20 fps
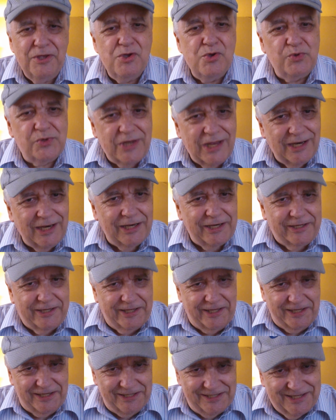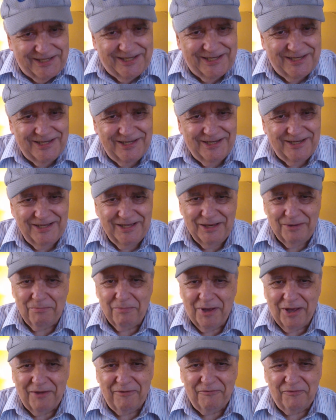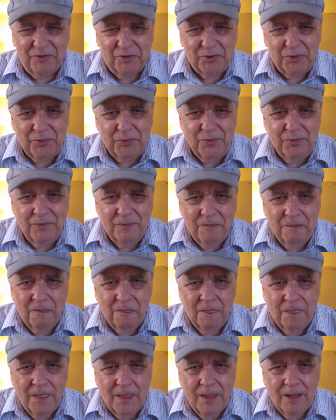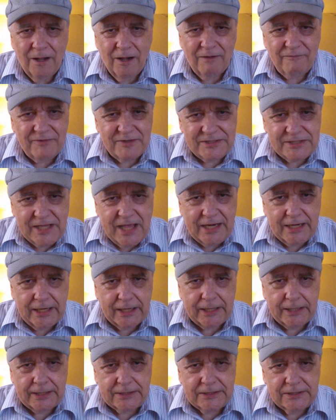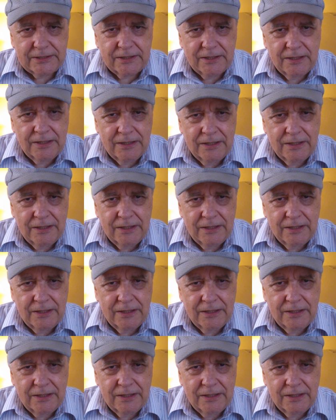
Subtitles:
utilities, in my view, of aesthetics.